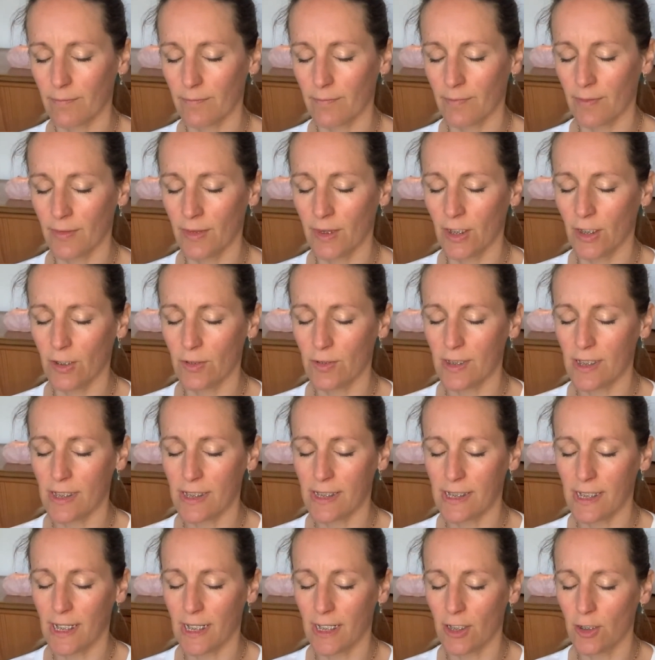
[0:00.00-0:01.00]

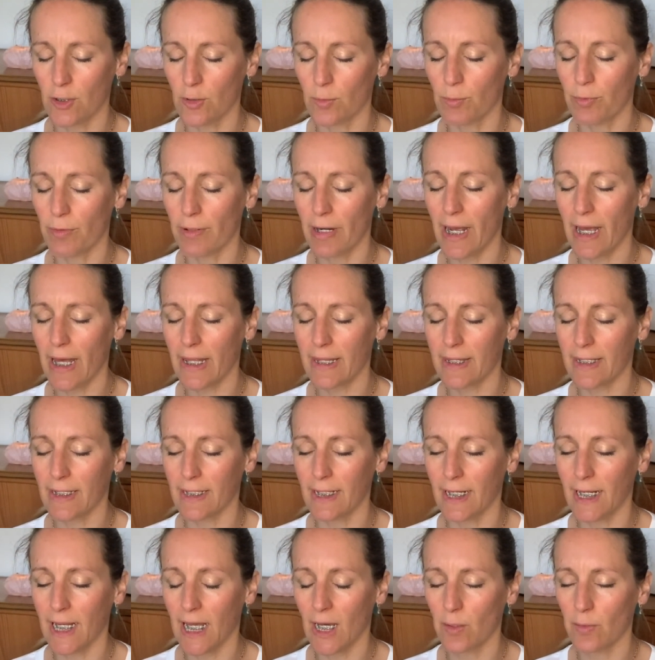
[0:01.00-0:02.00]
Noticing your breath and
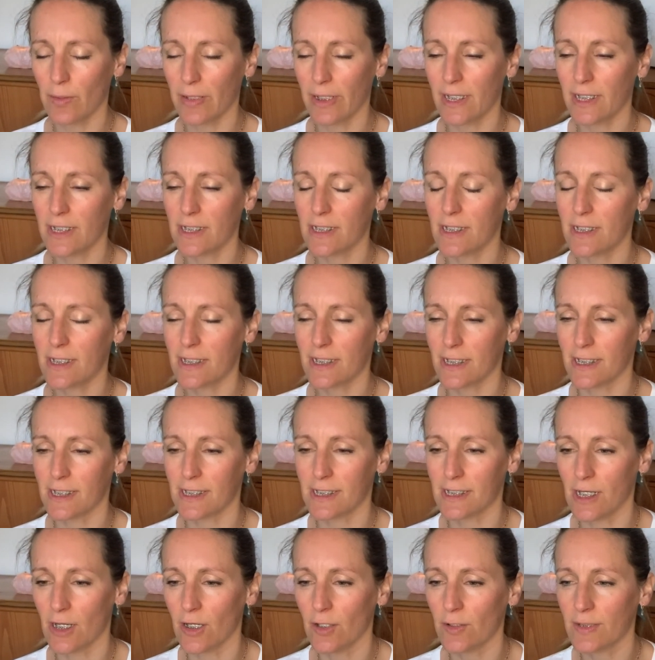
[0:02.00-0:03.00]
allowing it to
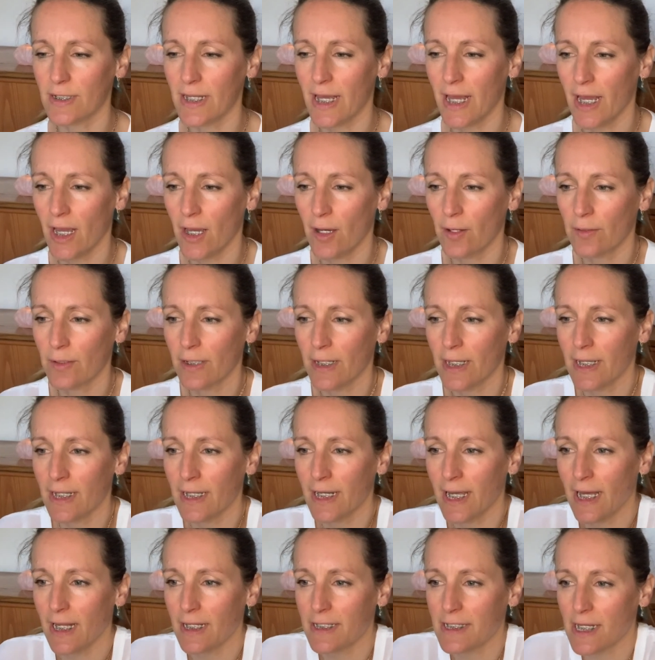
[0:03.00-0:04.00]
slow down.
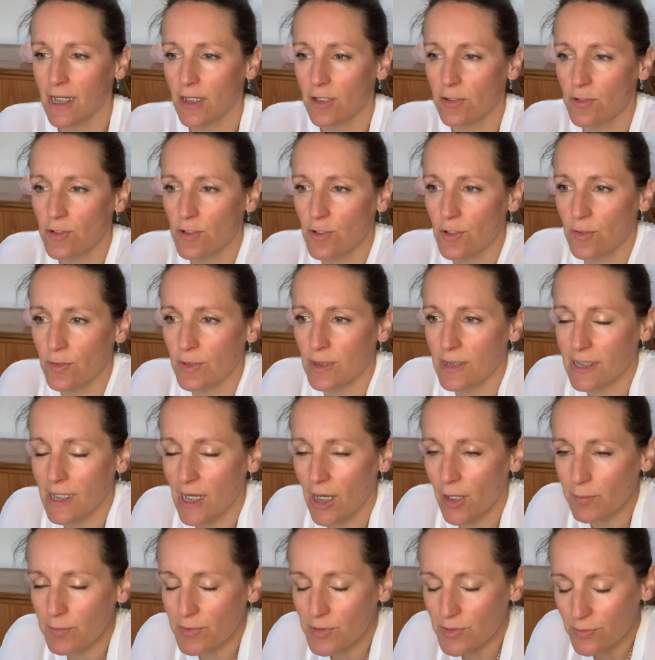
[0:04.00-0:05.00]
Inhale, take your shoulders
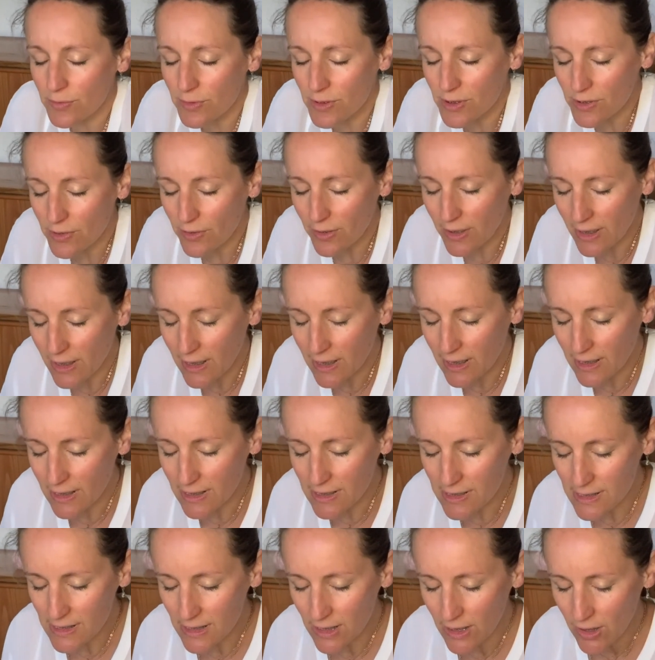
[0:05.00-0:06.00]
up towards your
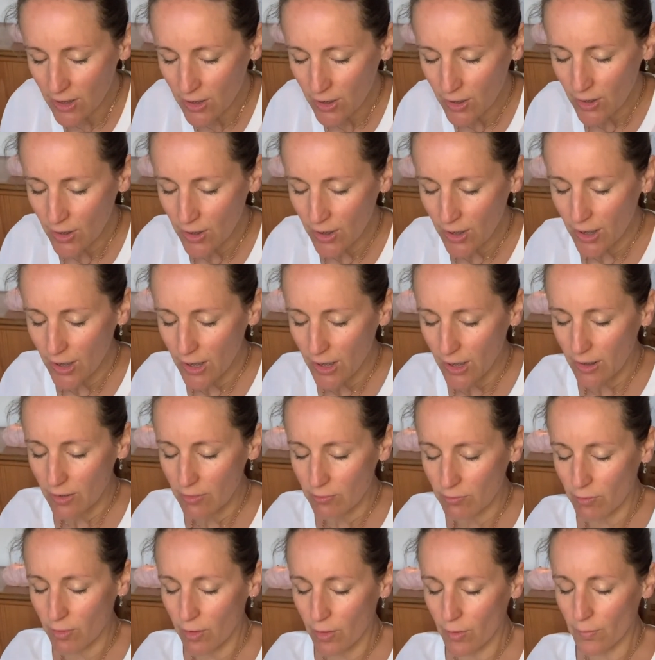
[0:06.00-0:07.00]
ears.
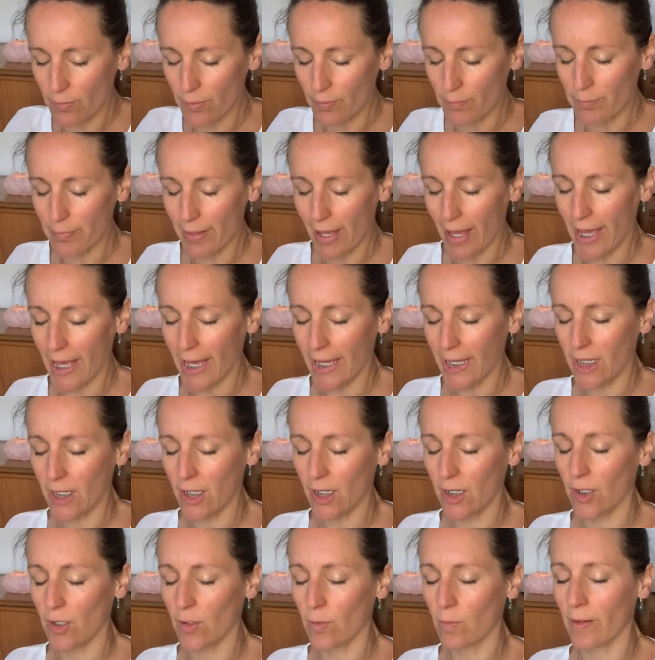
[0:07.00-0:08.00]
Roll them back,
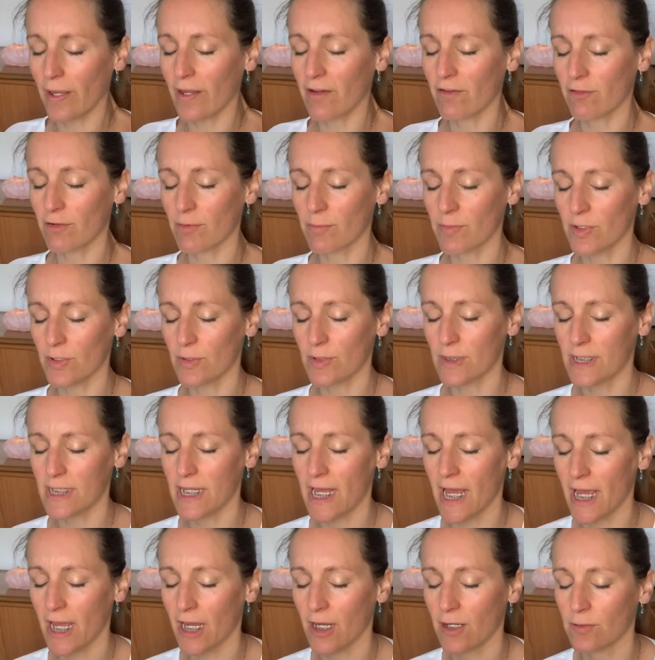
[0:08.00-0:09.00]
away from you and
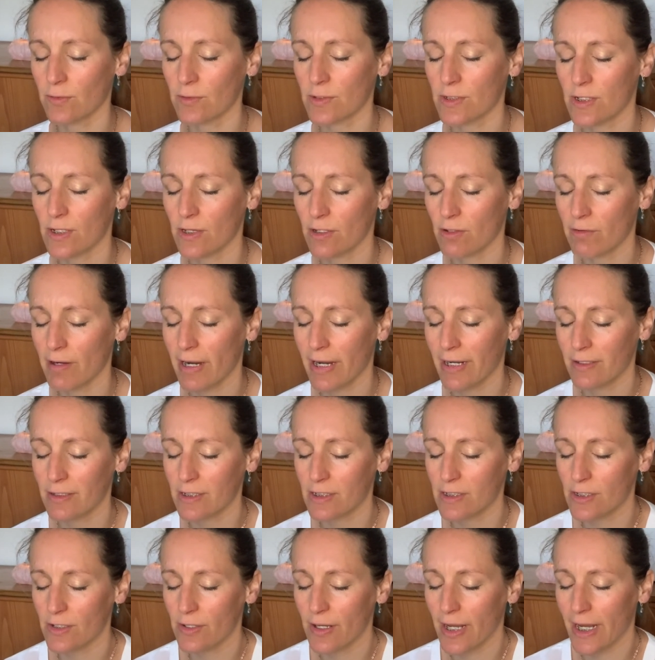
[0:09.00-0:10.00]
down to the ground
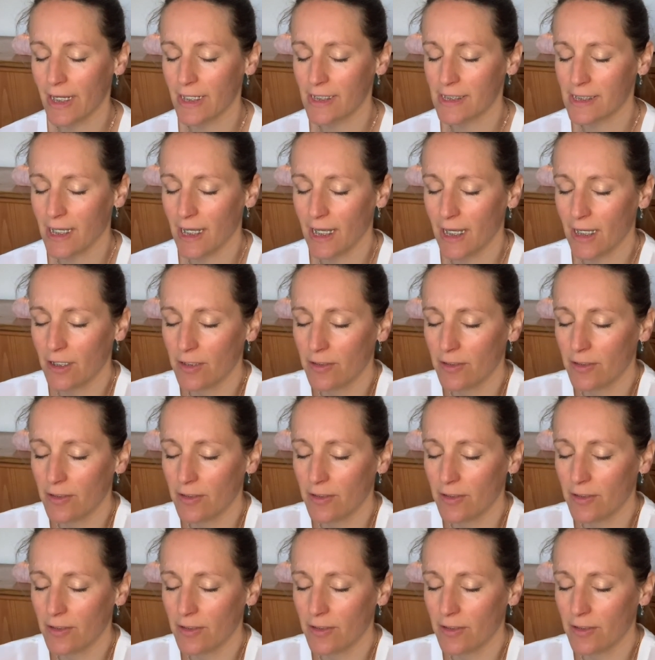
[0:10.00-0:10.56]
as you exhale.